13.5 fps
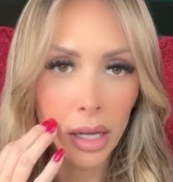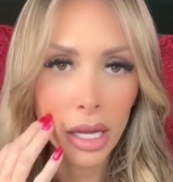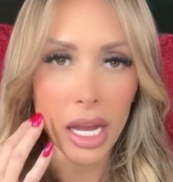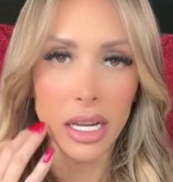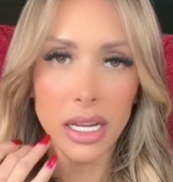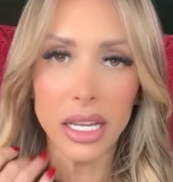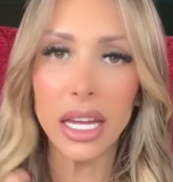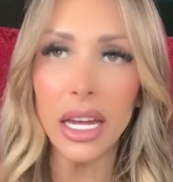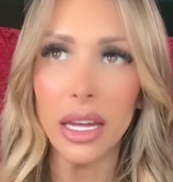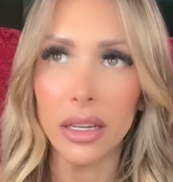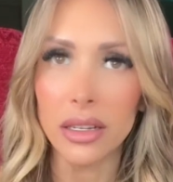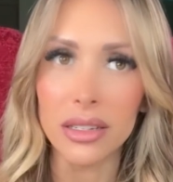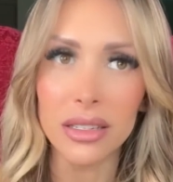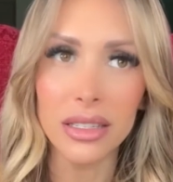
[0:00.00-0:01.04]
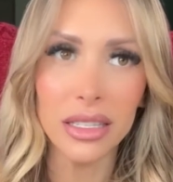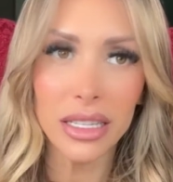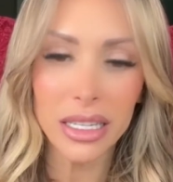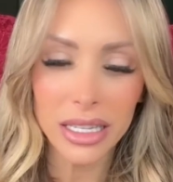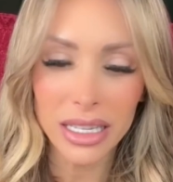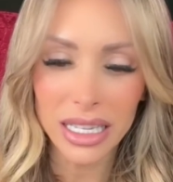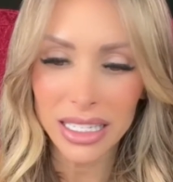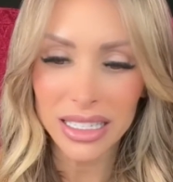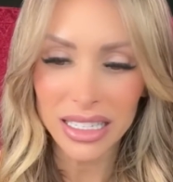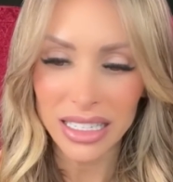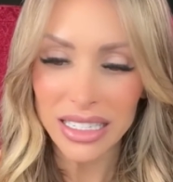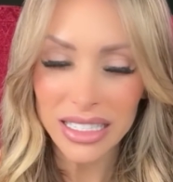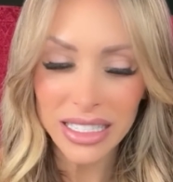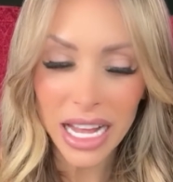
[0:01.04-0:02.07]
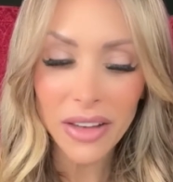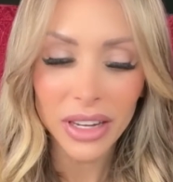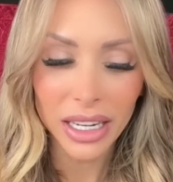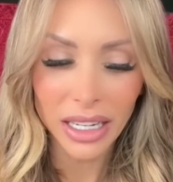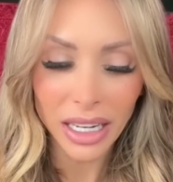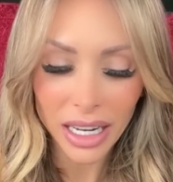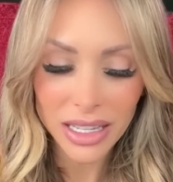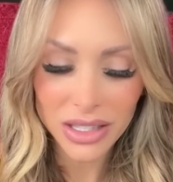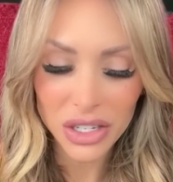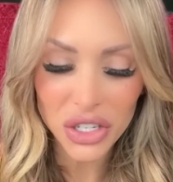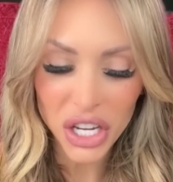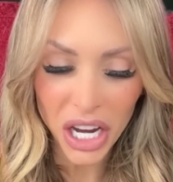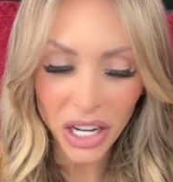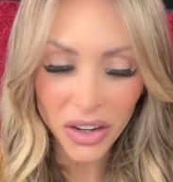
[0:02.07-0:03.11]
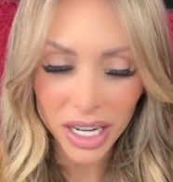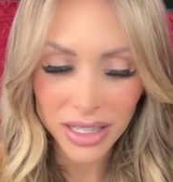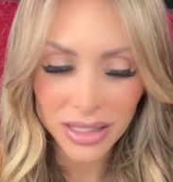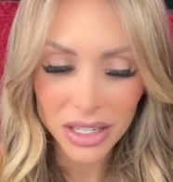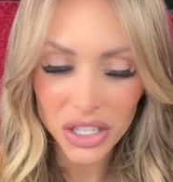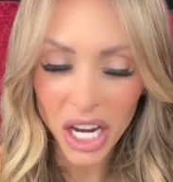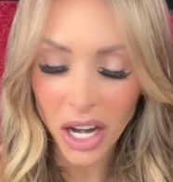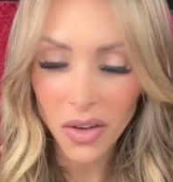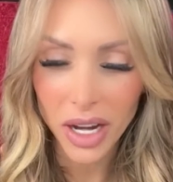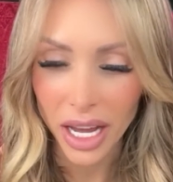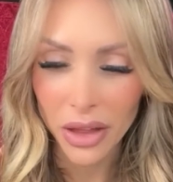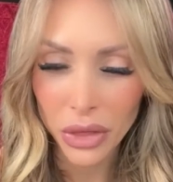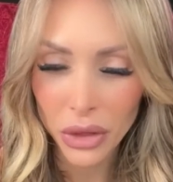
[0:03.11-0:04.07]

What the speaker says: And again, 7 is a chariot.